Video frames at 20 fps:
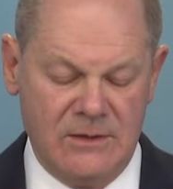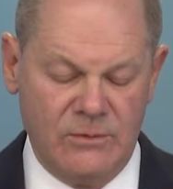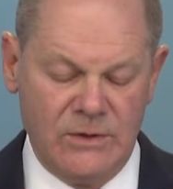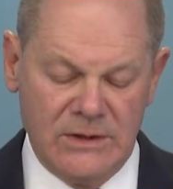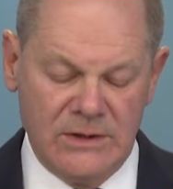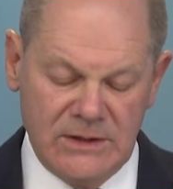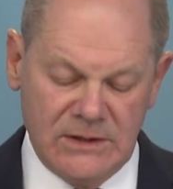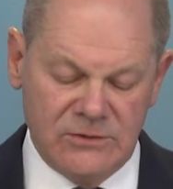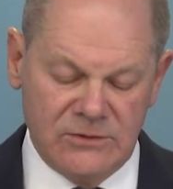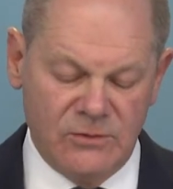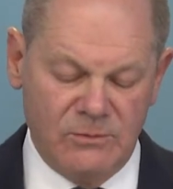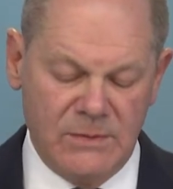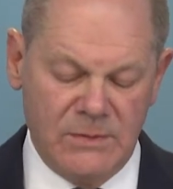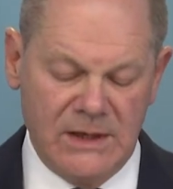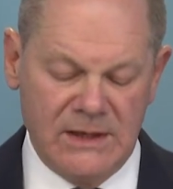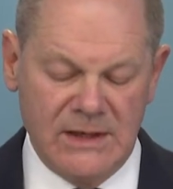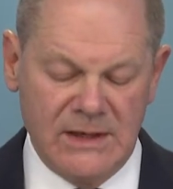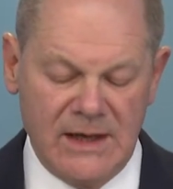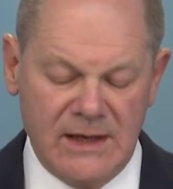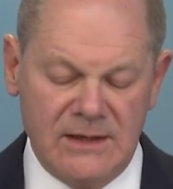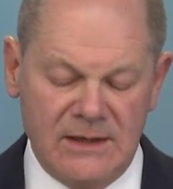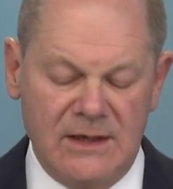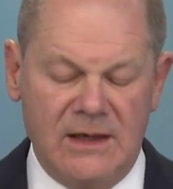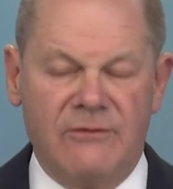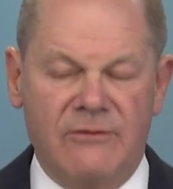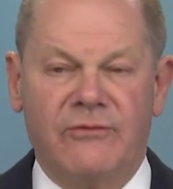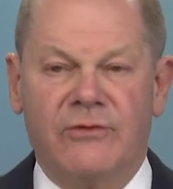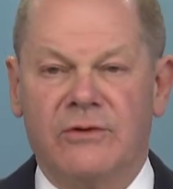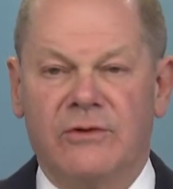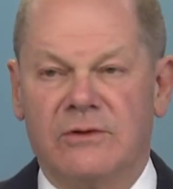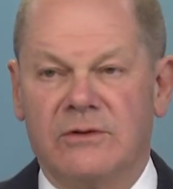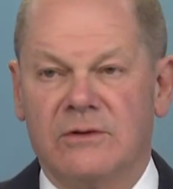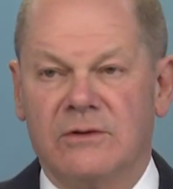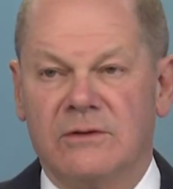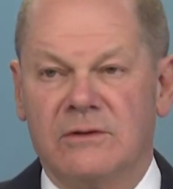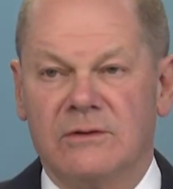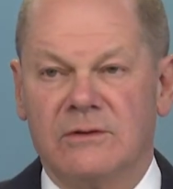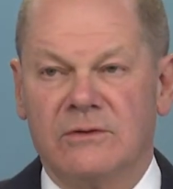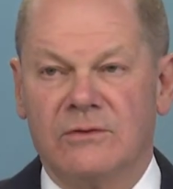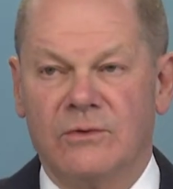We need to make any effort
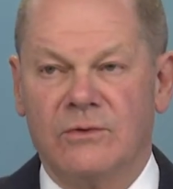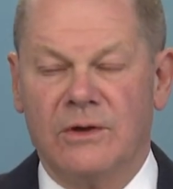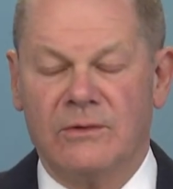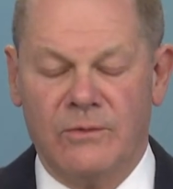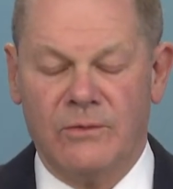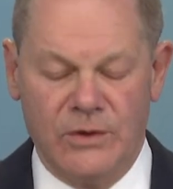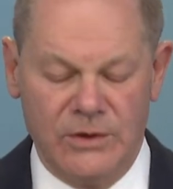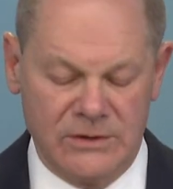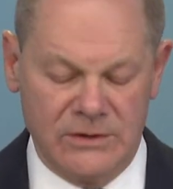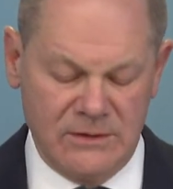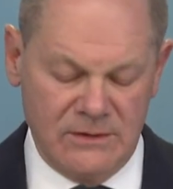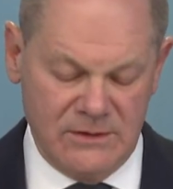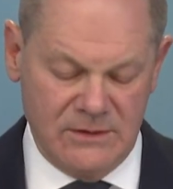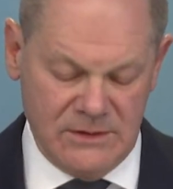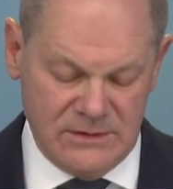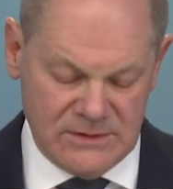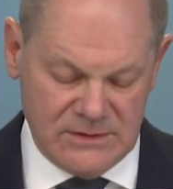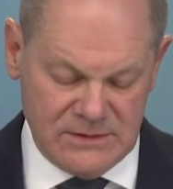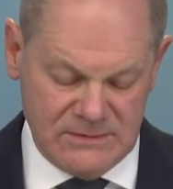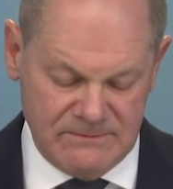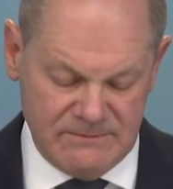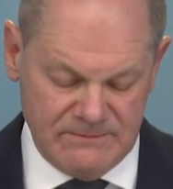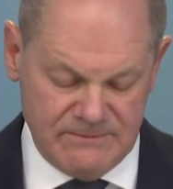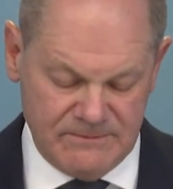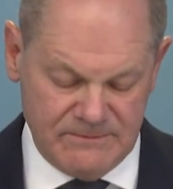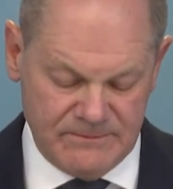to avoid this.